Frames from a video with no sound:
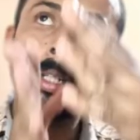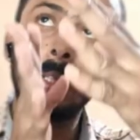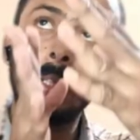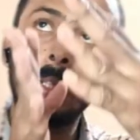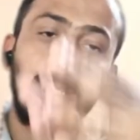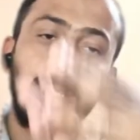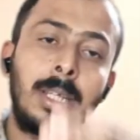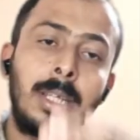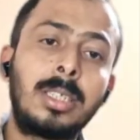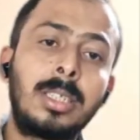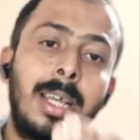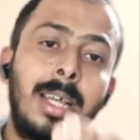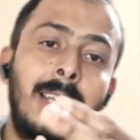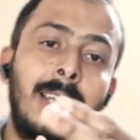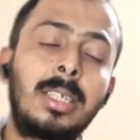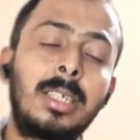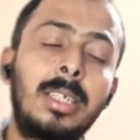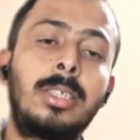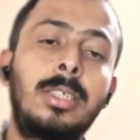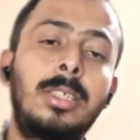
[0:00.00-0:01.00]
this
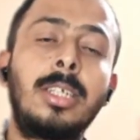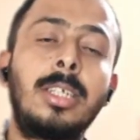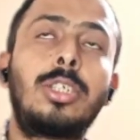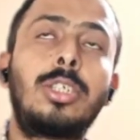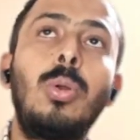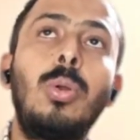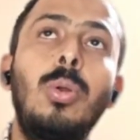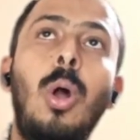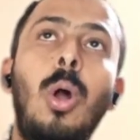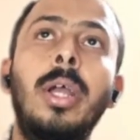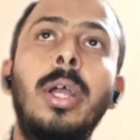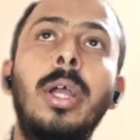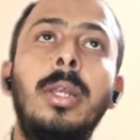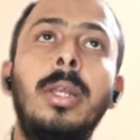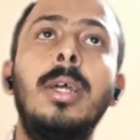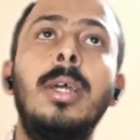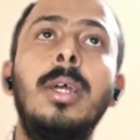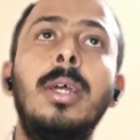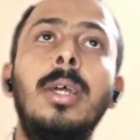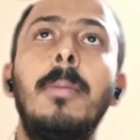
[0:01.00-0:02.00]
SSH to log in,
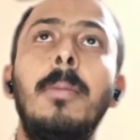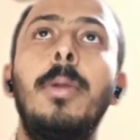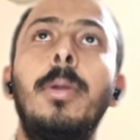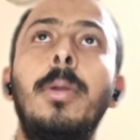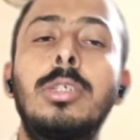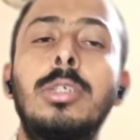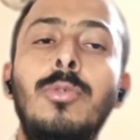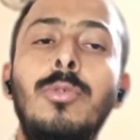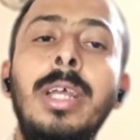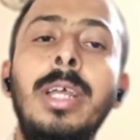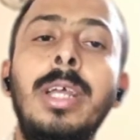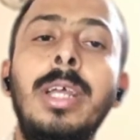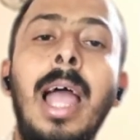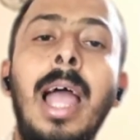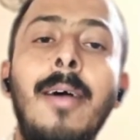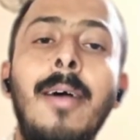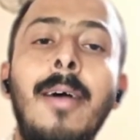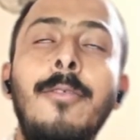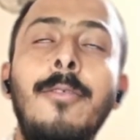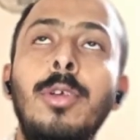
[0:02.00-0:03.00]
because we
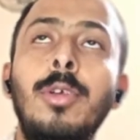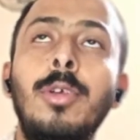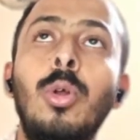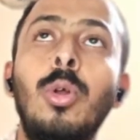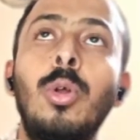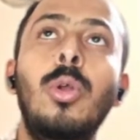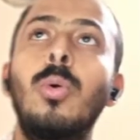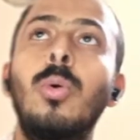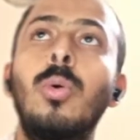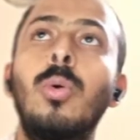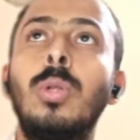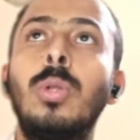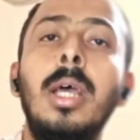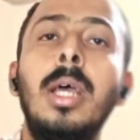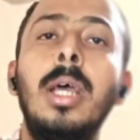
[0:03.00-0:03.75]
have no rules.